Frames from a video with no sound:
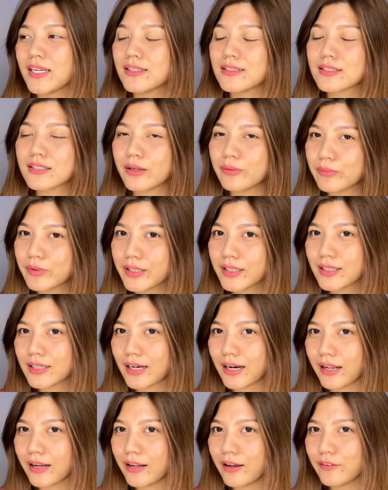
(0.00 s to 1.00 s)
is something that
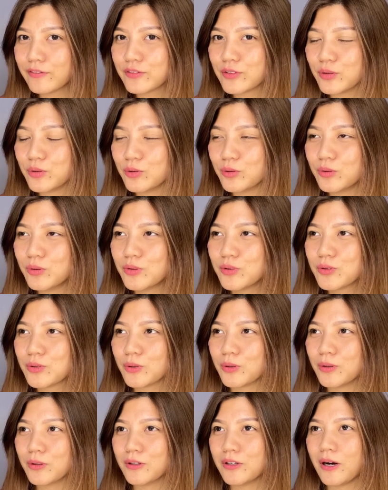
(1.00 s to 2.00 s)
I love to do,
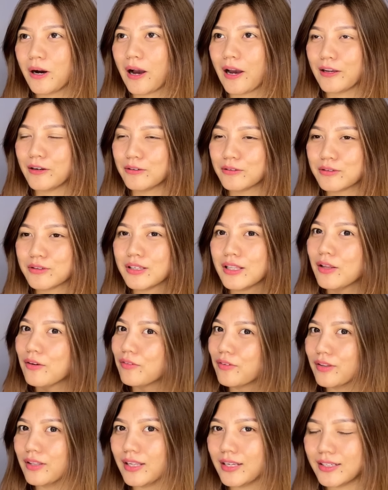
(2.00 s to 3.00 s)
so I don't really
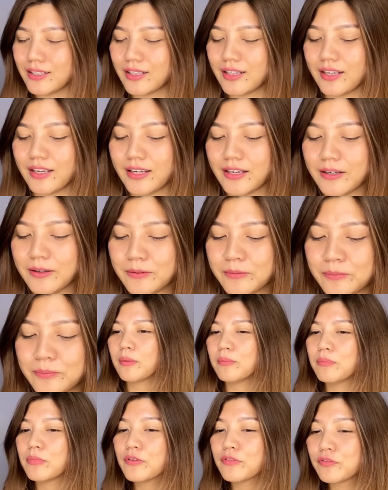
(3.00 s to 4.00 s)
feel anything.
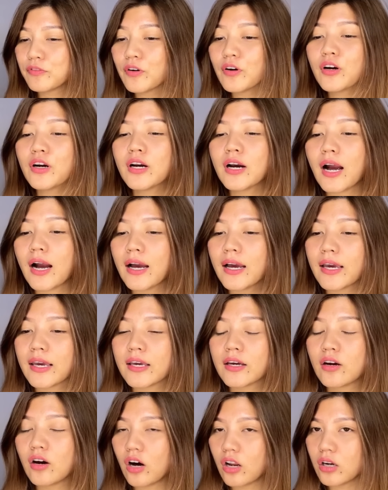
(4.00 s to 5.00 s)
Before I
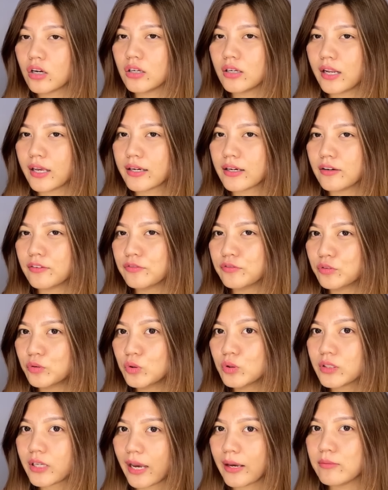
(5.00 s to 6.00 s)
got like a
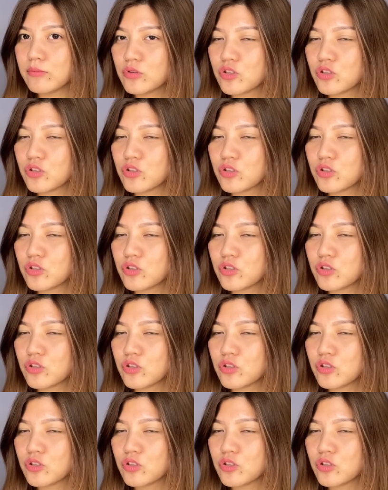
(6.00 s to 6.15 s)
full-time